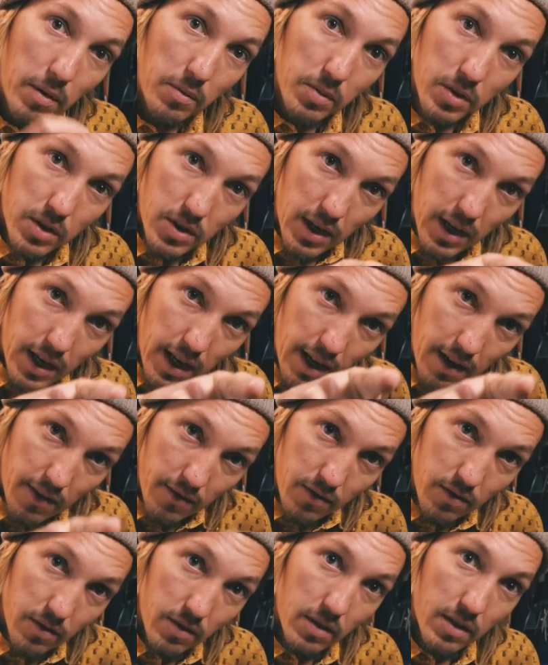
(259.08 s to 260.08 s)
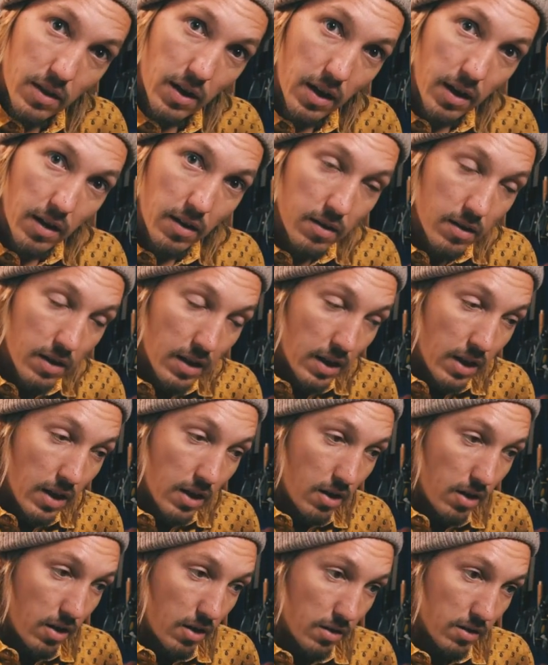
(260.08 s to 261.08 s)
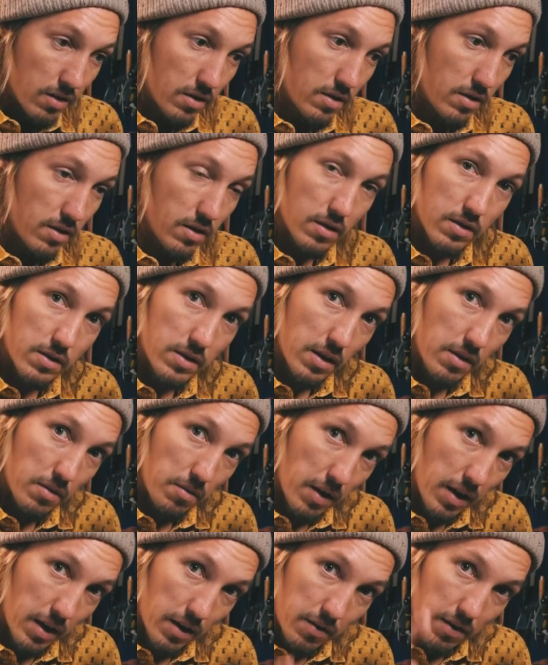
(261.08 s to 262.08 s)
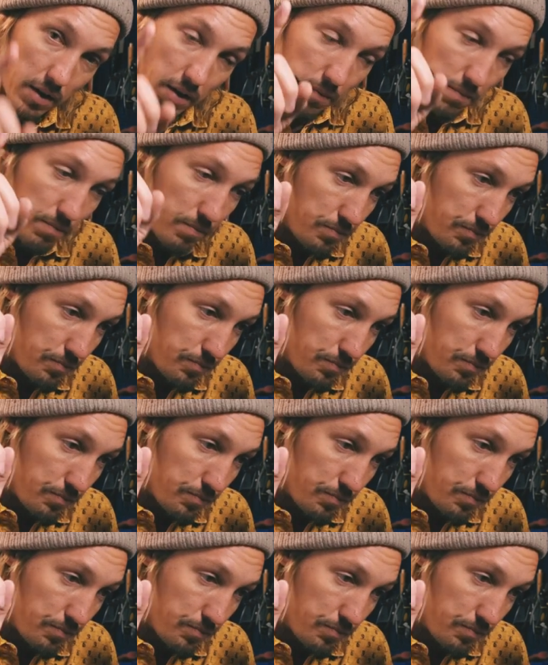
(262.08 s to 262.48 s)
which I have there on the C300.